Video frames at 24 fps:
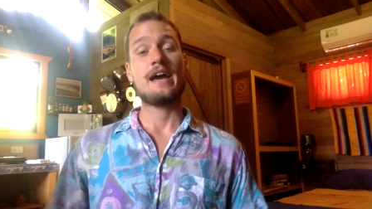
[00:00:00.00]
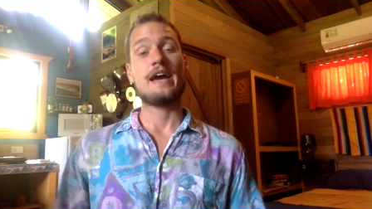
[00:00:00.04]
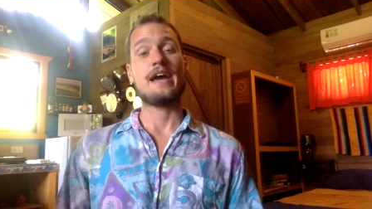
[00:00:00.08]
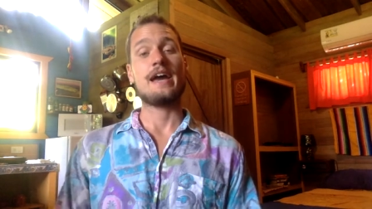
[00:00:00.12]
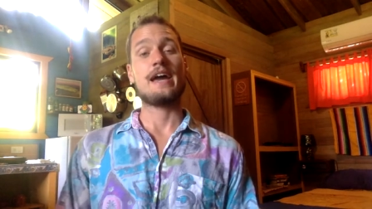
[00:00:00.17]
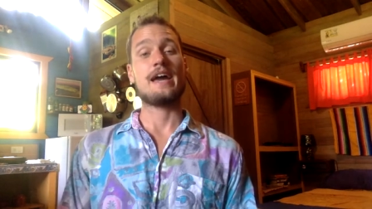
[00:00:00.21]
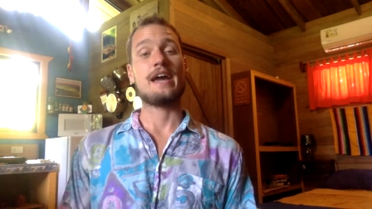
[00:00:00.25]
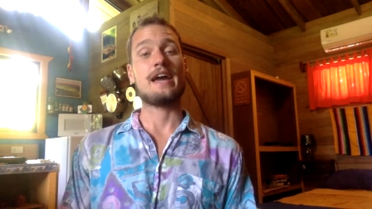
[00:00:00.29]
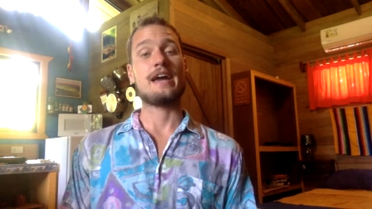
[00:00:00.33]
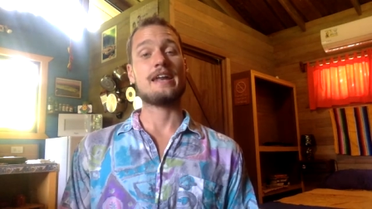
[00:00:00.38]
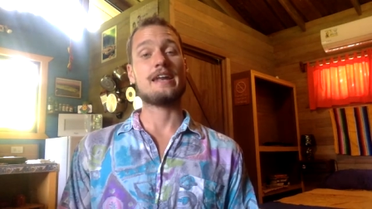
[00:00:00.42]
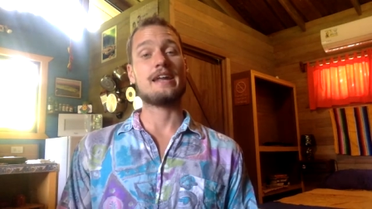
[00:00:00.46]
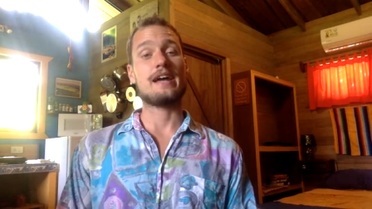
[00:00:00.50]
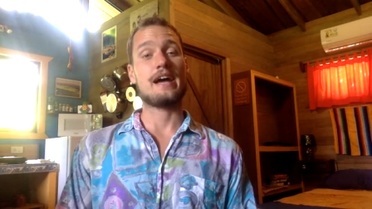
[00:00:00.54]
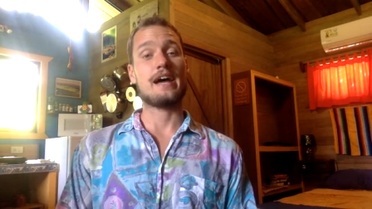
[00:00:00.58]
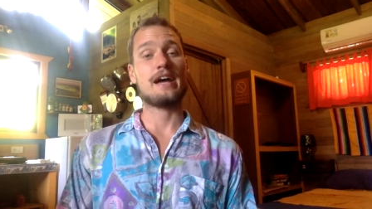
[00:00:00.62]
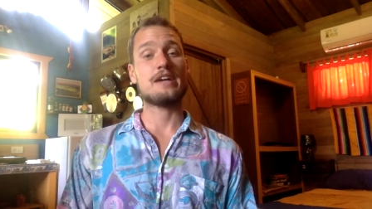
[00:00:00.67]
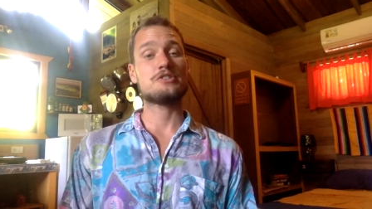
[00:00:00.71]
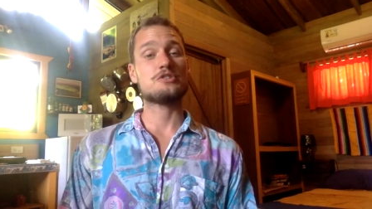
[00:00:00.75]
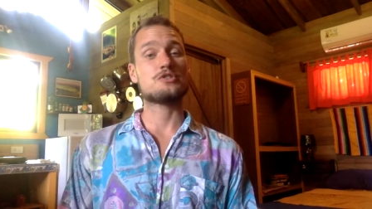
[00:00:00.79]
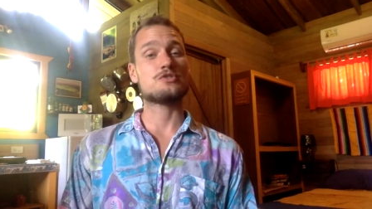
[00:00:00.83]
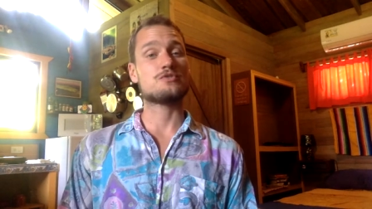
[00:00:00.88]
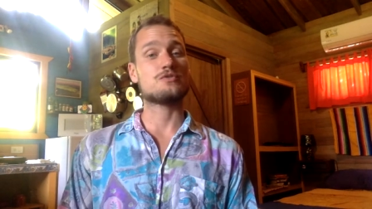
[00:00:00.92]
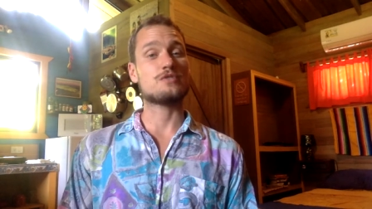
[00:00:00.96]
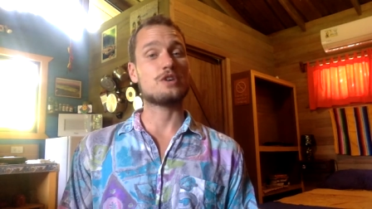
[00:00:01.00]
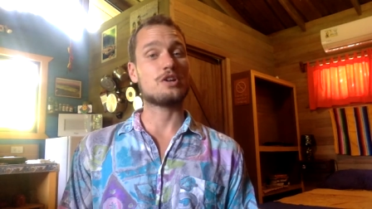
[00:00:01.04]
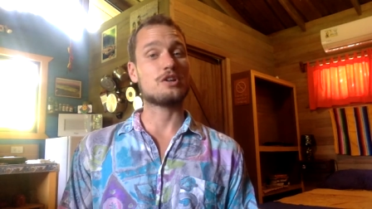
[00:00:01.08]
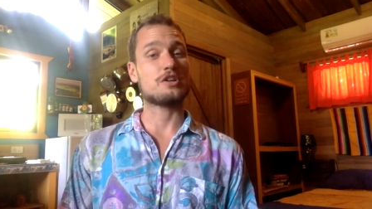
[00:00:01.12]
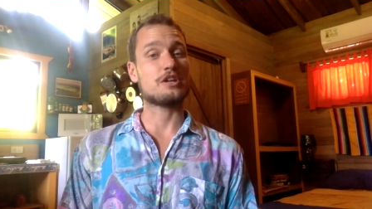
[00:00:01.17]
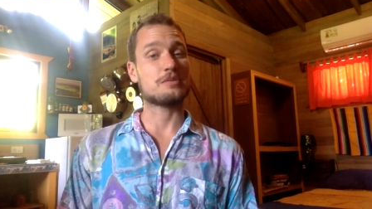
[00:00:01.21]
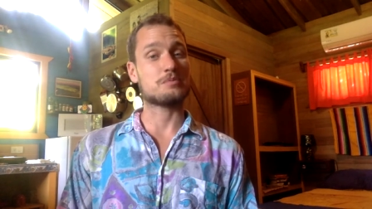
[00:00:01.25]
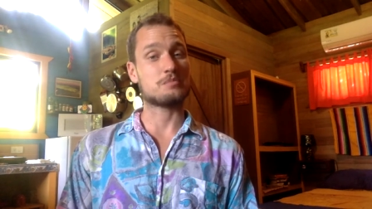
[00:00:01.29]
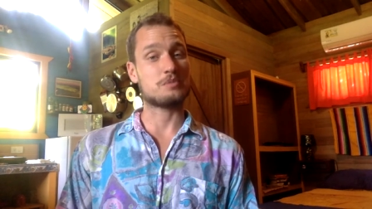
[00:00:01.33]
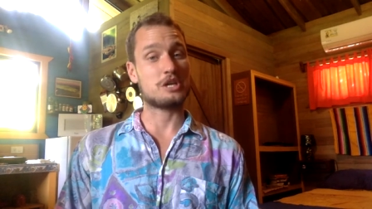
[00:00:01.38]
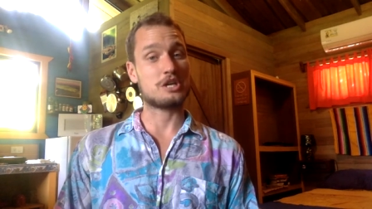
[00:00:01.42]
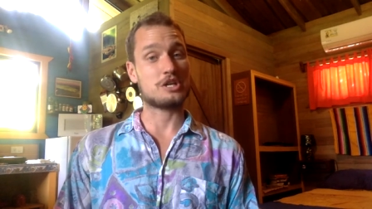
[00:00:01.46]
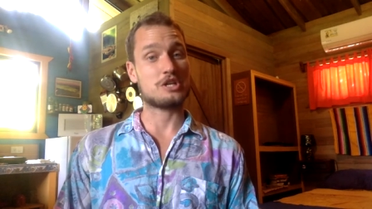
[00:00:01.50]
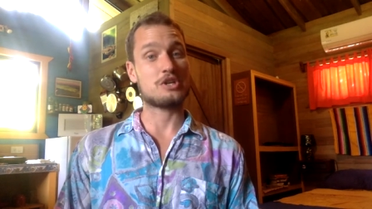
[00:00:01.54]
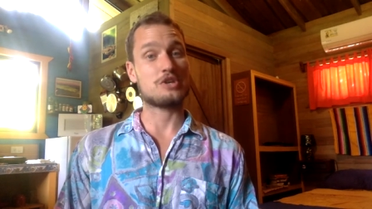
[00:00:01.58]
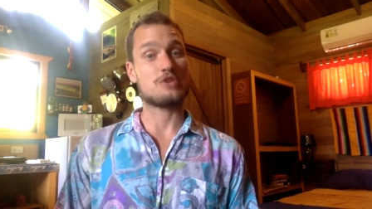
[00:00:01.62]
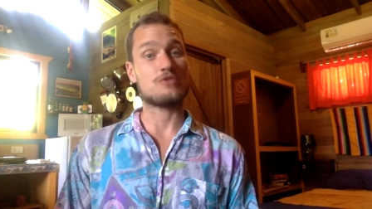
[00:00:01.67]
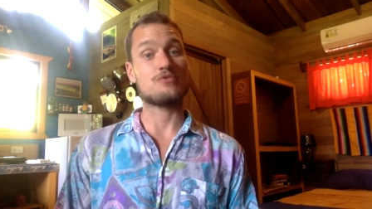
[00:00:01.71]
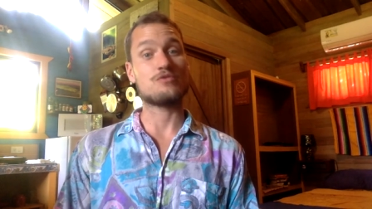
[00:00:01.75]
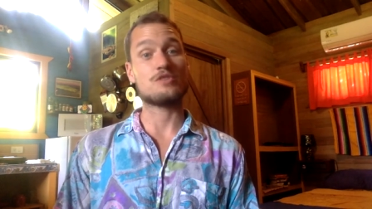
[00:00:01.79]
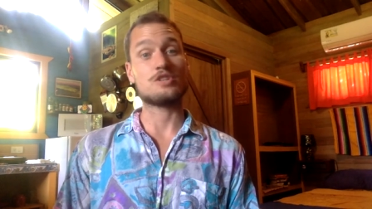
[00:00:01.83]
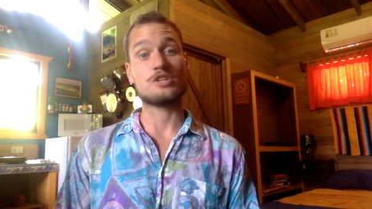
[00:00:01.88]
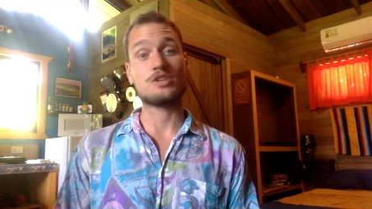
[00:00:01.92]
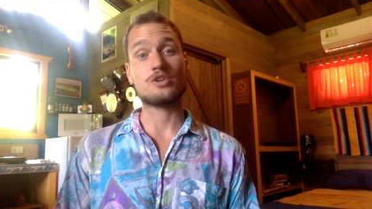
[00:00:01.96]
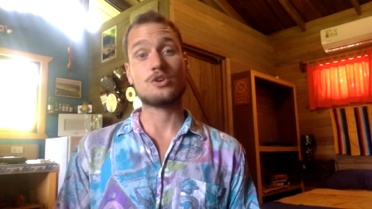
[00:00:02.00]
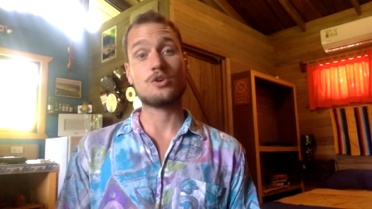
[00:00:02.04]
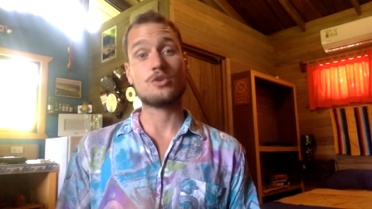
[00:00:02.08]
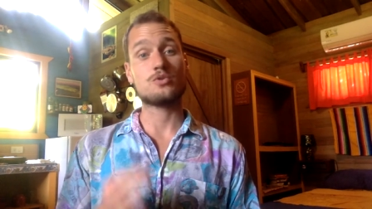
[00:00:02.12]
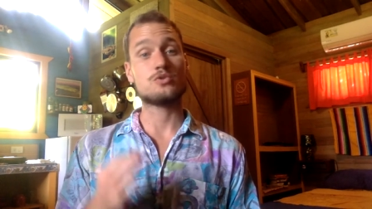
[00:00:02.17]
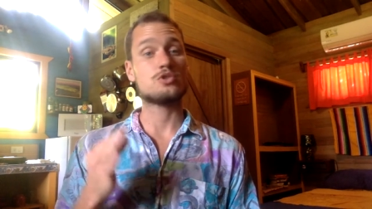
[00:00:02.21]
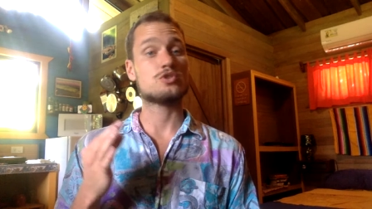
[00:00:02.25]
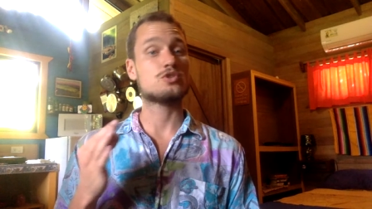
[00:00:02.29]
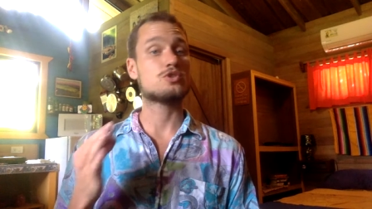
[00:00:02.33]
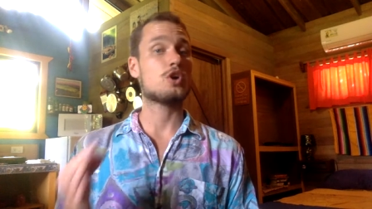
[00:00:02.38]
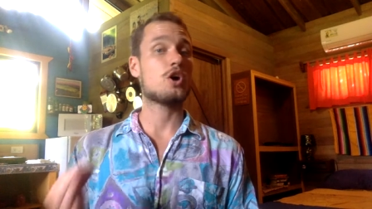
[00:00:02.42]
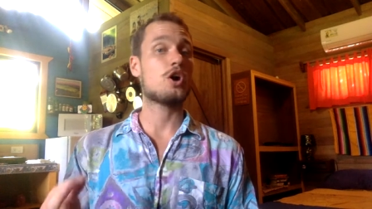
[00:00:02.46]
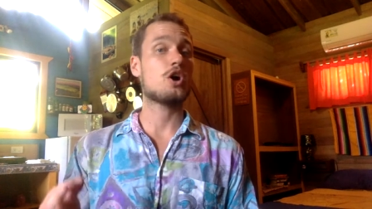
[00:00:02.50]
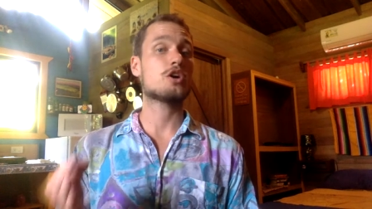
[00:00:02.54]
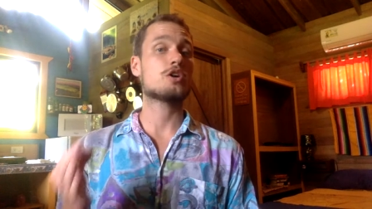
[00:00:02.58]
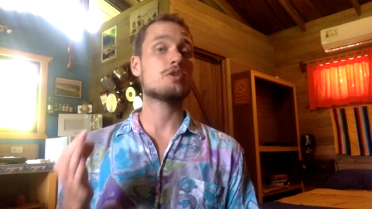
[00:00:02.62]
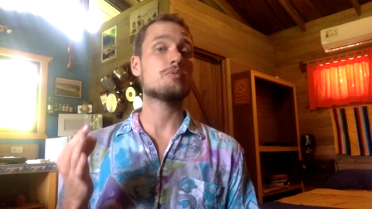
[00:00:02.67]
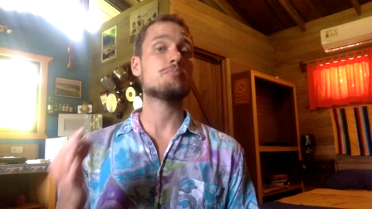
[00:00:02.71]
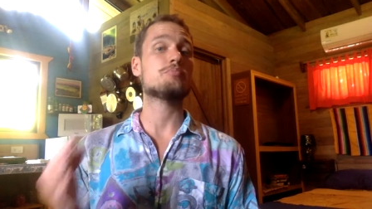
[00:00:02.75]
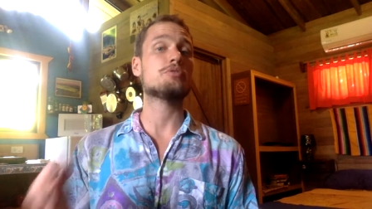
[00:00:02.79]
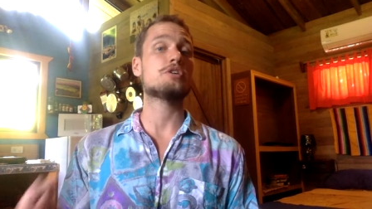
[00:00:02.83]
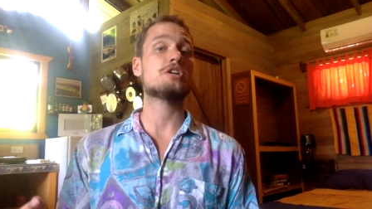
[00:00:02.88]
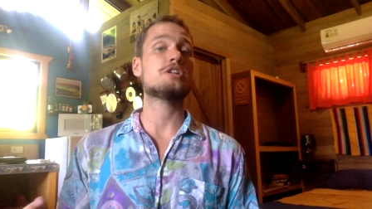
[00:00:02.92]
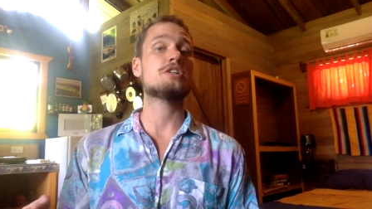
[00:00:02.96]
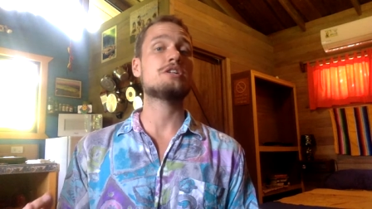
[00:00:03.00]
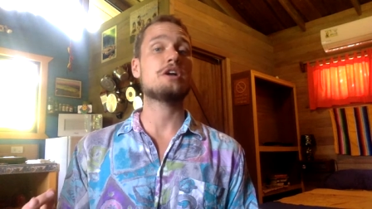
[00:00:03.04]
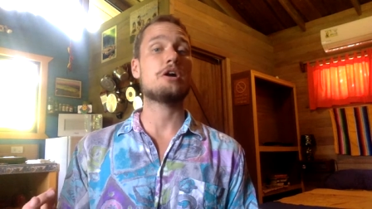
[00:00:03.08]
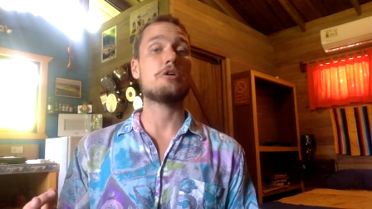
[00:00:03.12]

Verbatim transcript: And I just felt like making a video to talk a bit